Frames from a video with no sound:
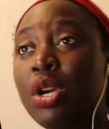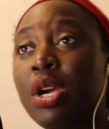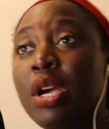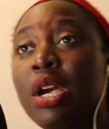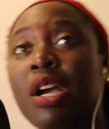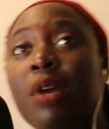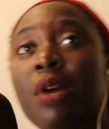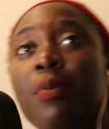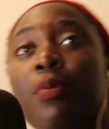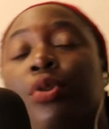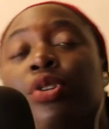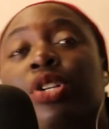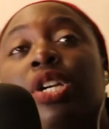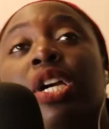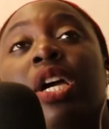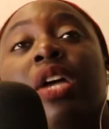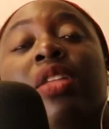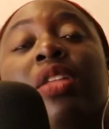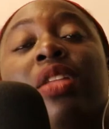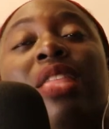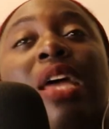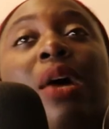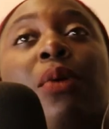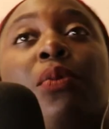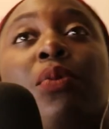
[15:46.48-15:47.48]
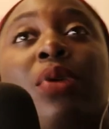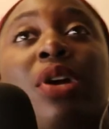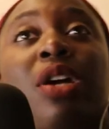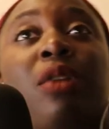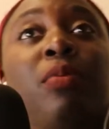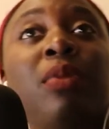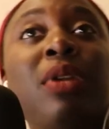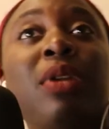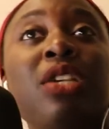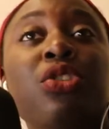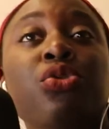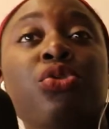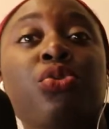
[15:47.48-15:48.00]
airport, that weird
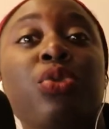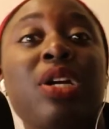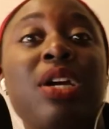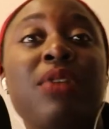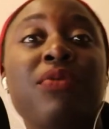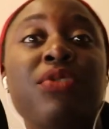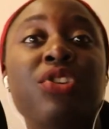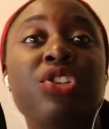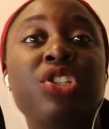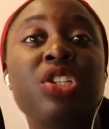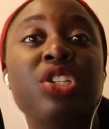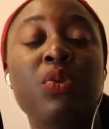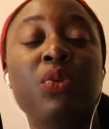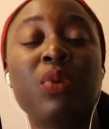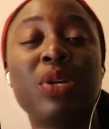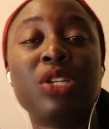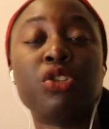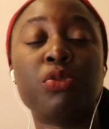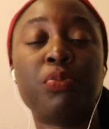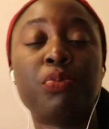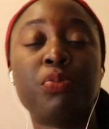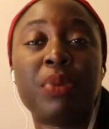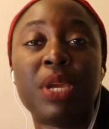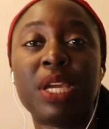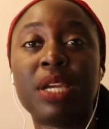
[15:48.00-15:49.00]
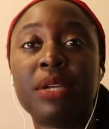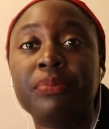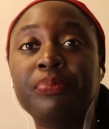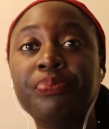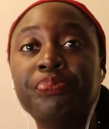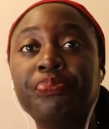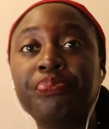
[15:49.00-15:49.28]
place wherever she went to pick